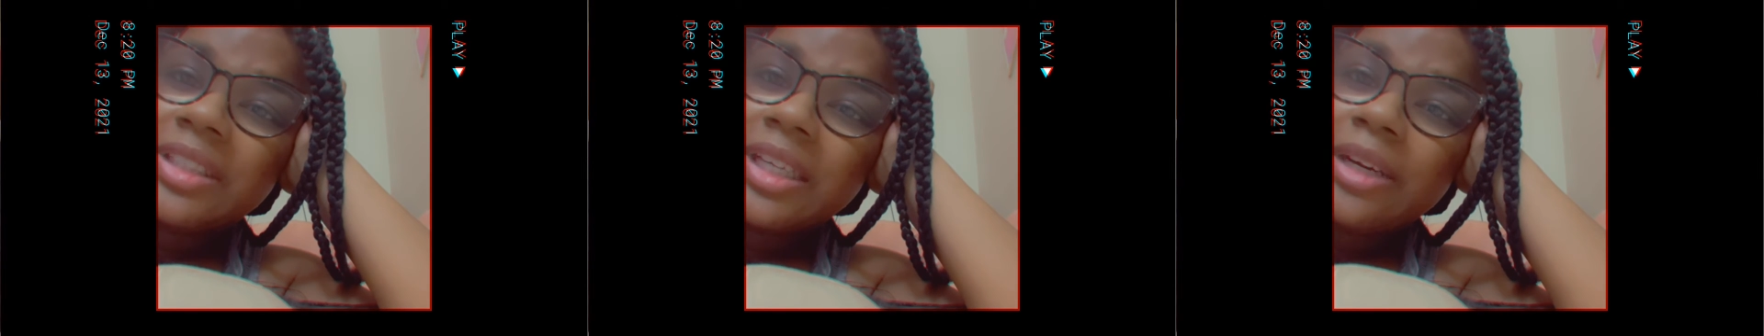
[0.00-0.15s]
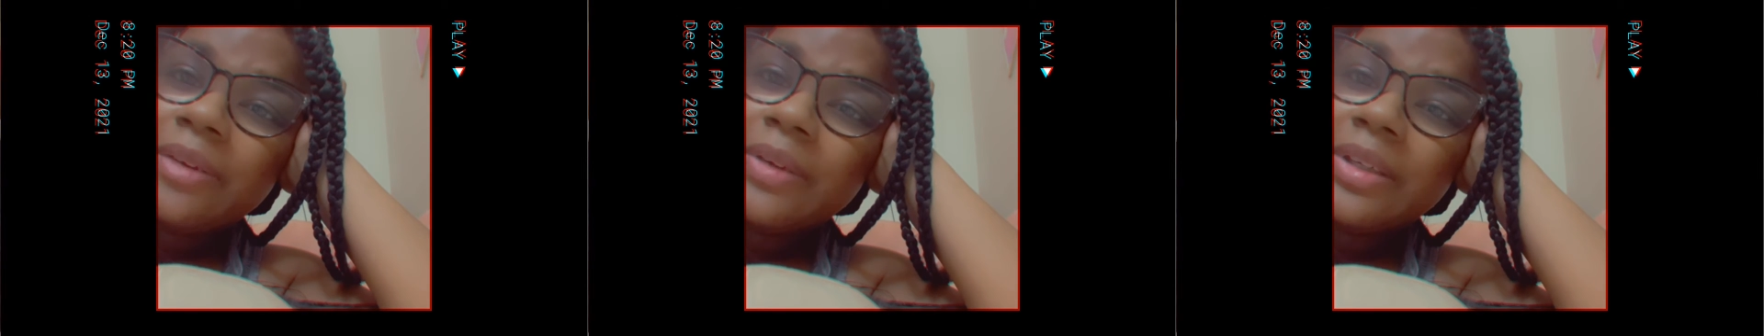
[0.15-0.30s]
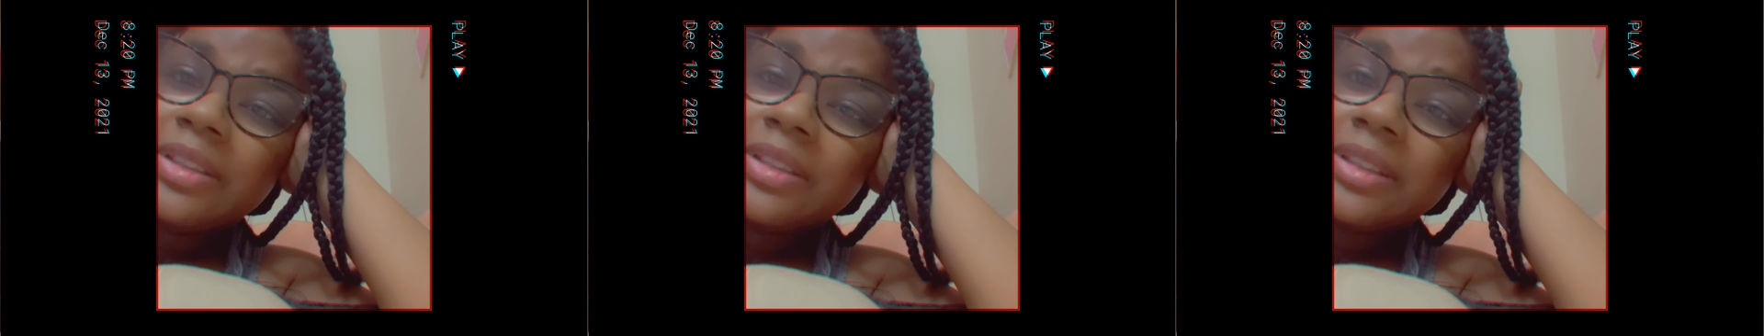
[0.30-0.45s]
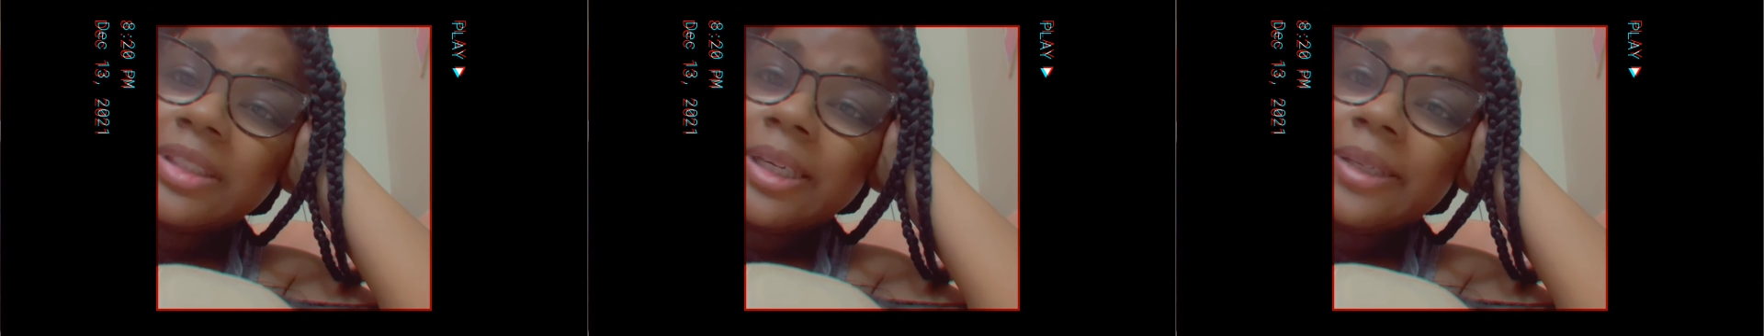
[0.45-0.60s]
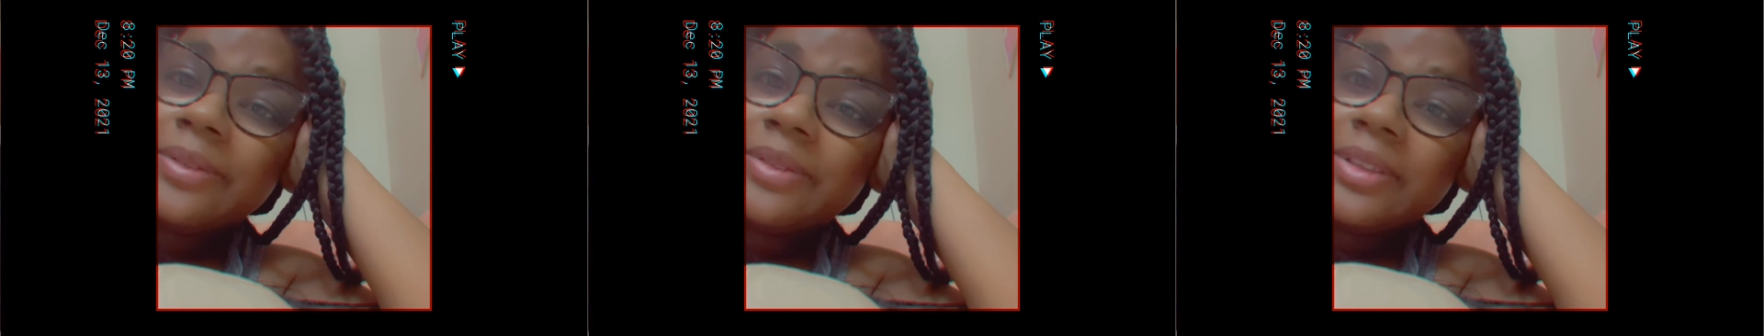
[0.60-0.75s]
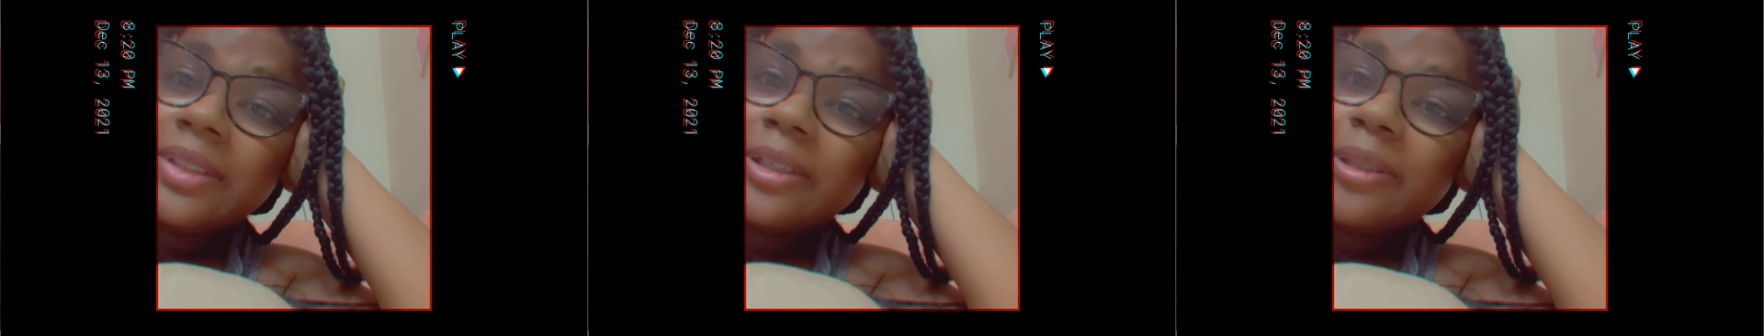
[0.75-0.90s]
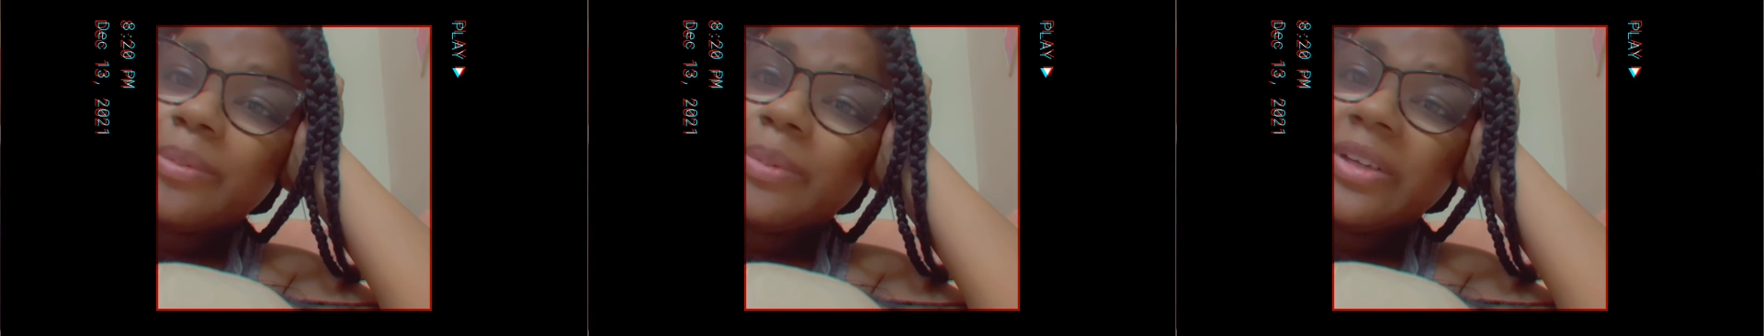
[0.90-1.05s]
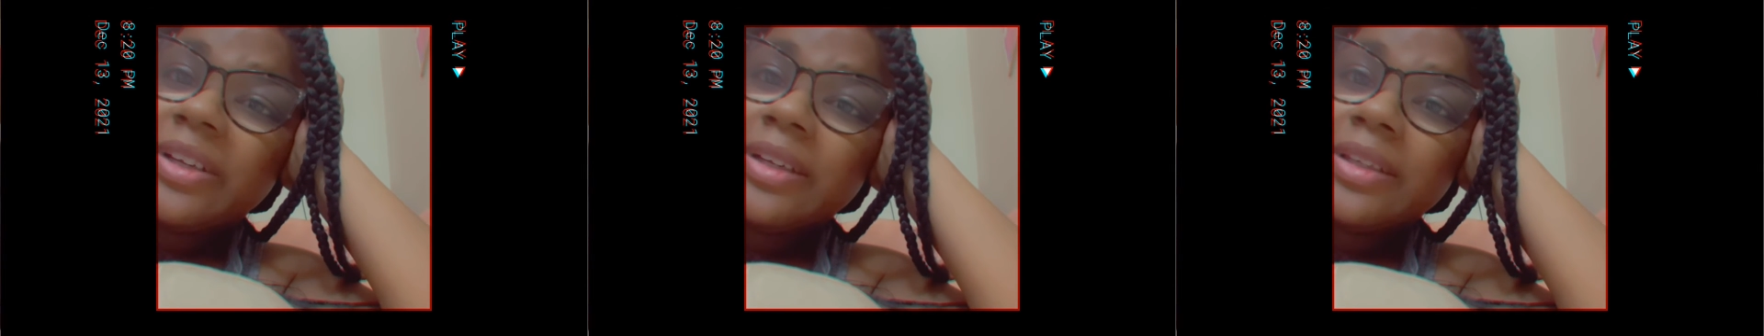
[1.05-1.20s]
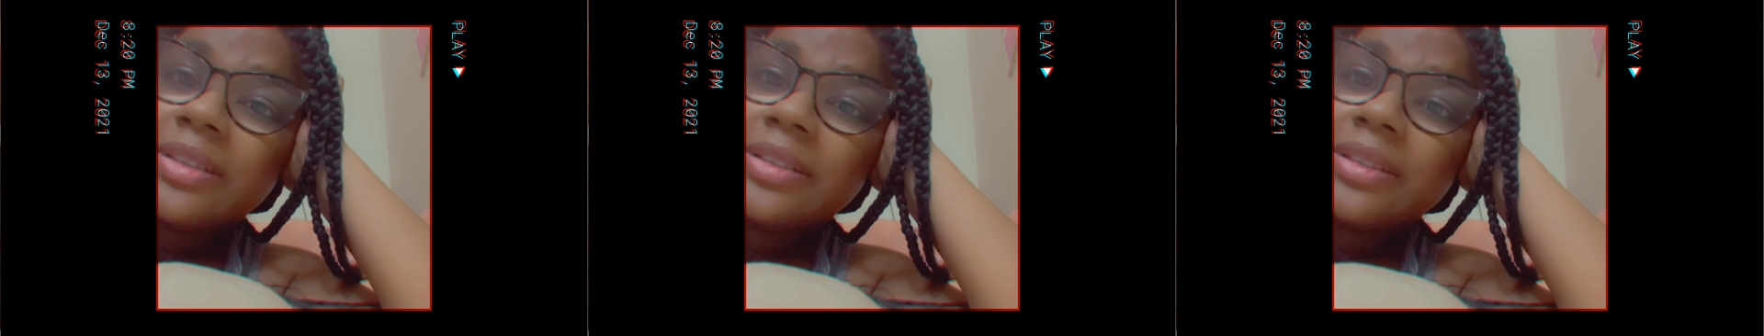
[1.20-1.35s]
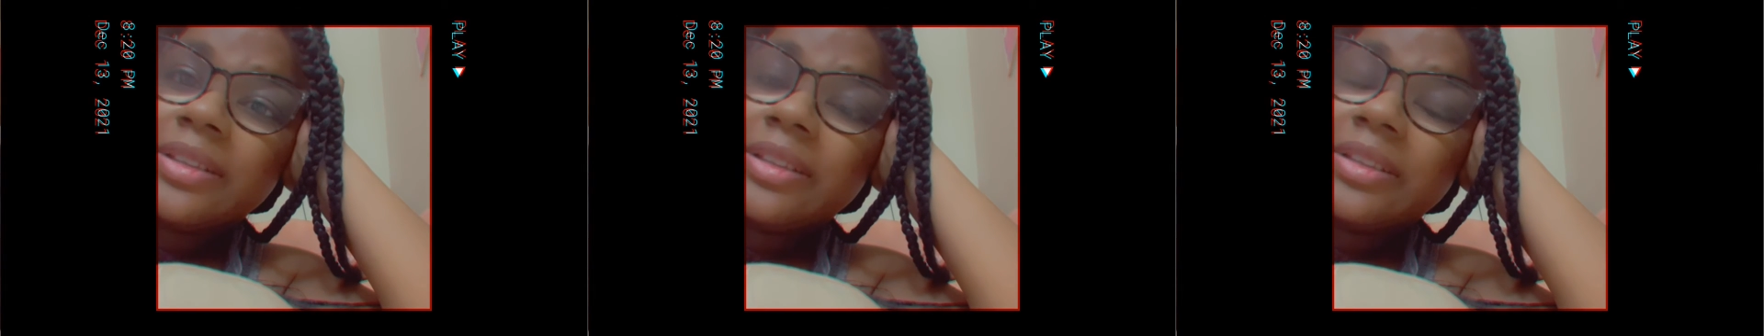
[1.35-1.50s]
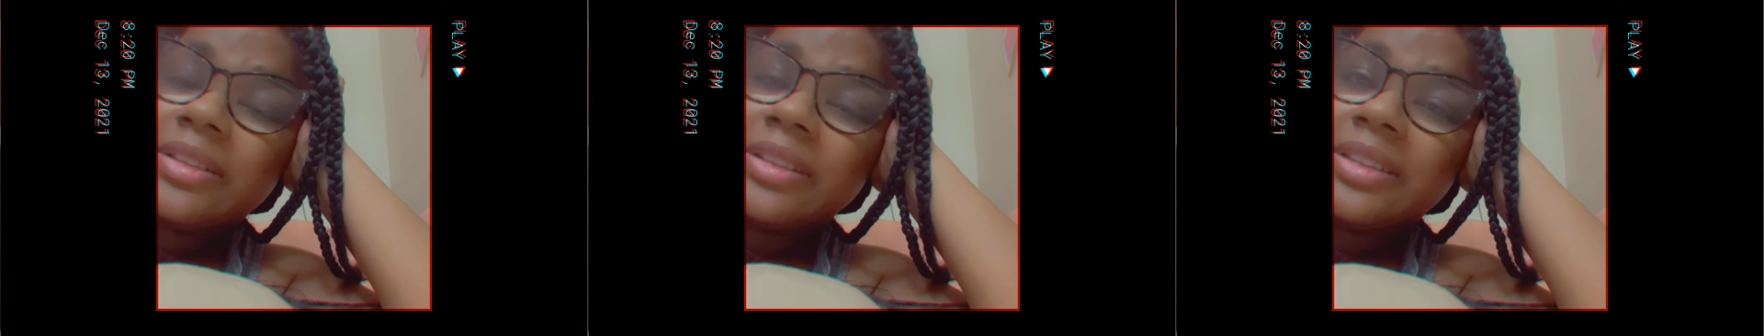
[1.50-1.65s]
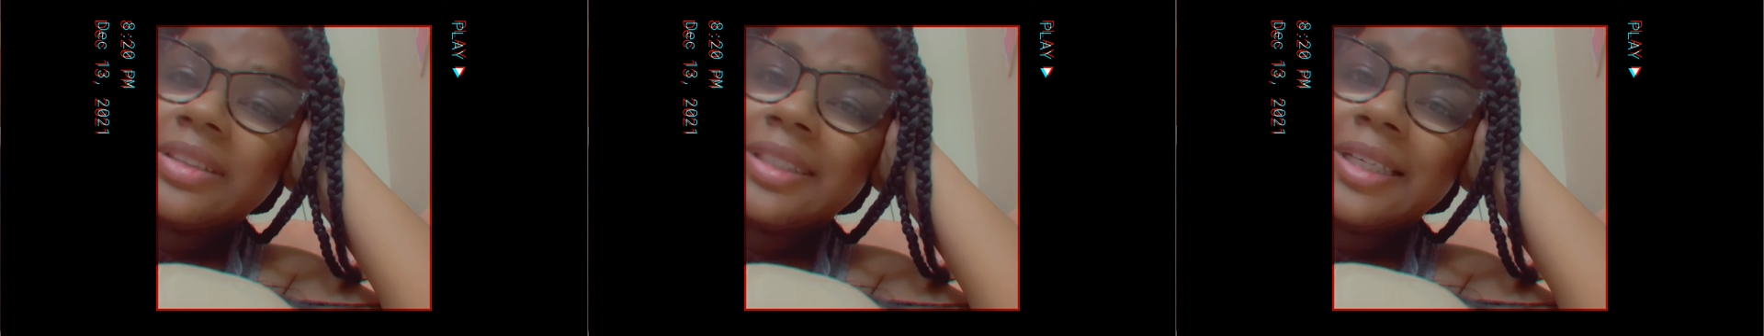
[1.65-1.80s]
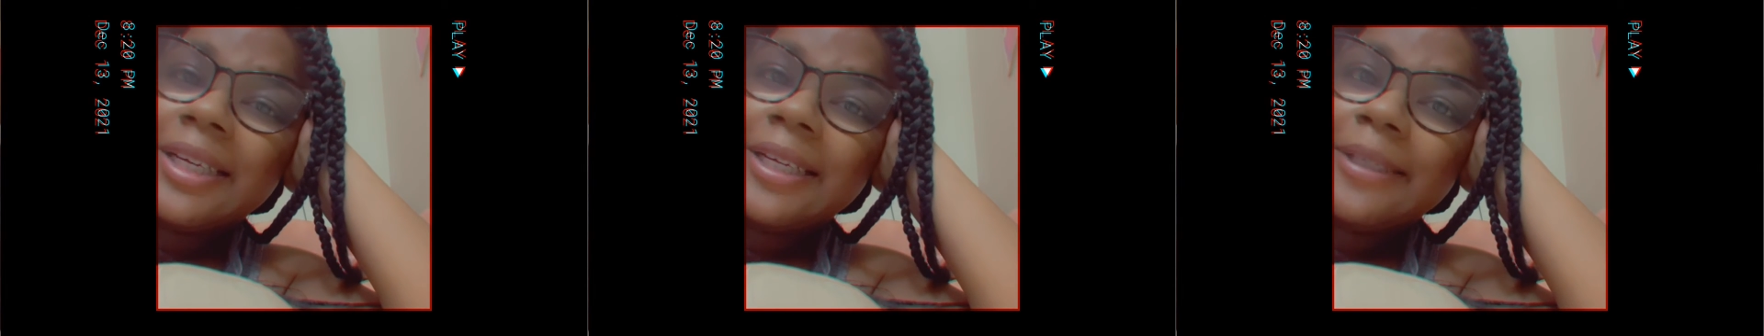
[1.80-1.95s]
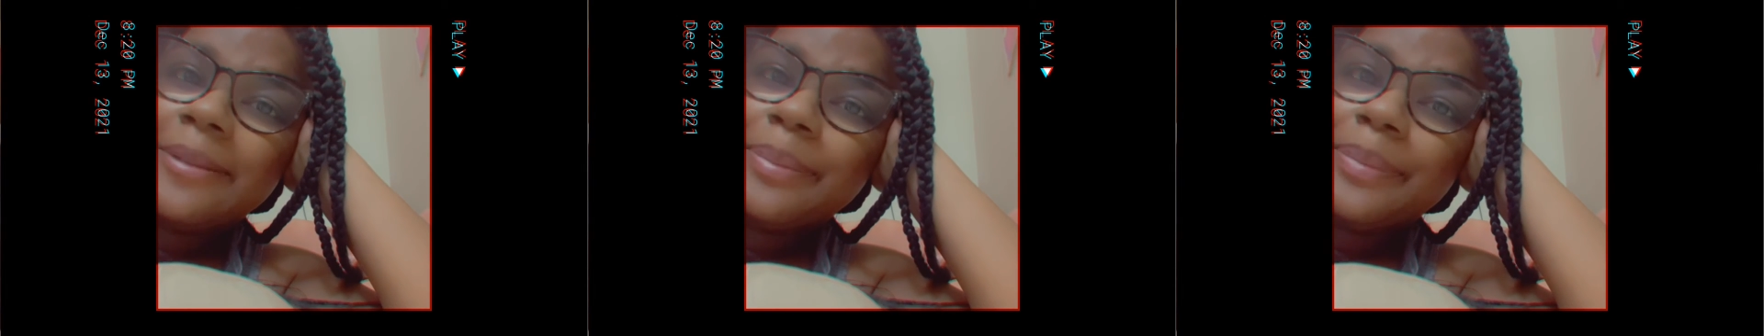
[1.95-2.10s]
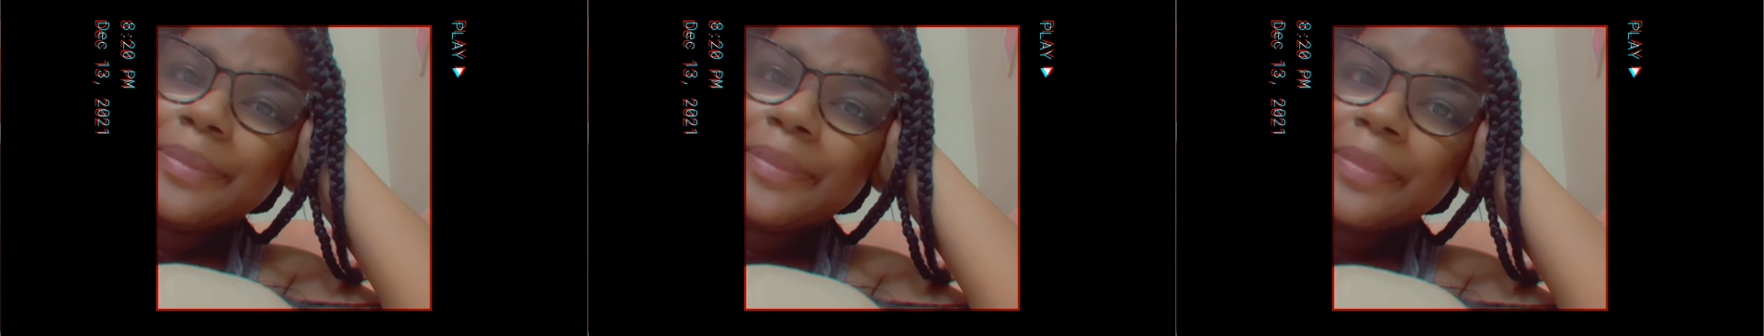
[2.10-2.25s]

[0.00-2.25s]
I watch lifestyle blogs all the time,